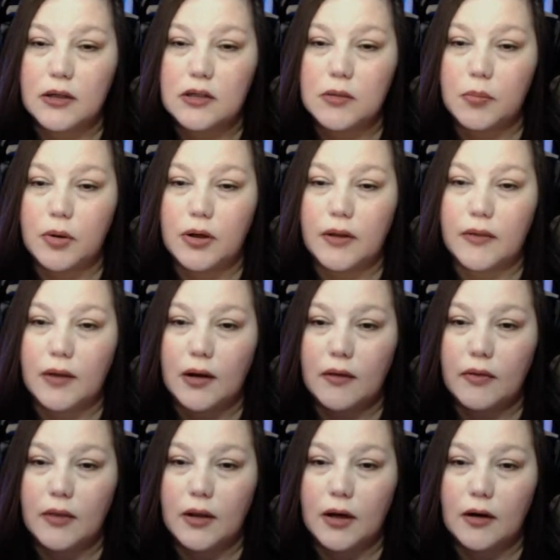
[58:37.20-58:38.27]
it to put in,
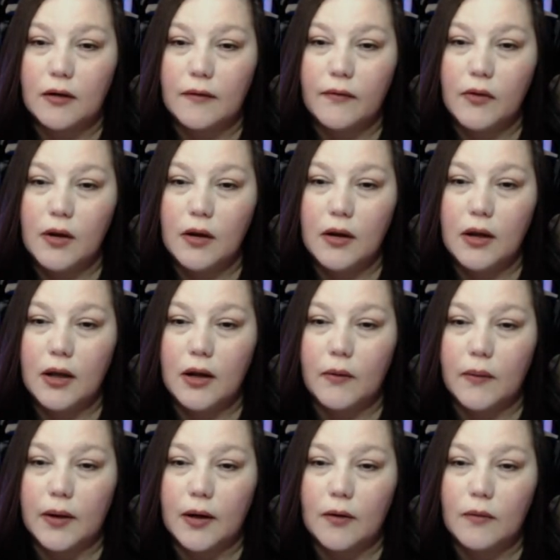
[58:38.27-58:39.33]
in there.
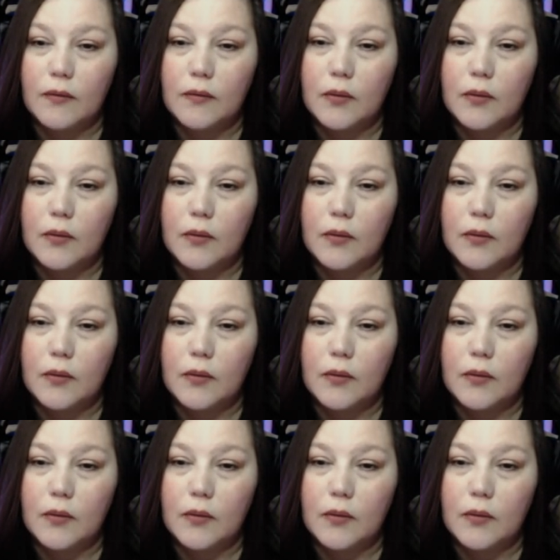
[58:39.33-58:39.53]
Here we go.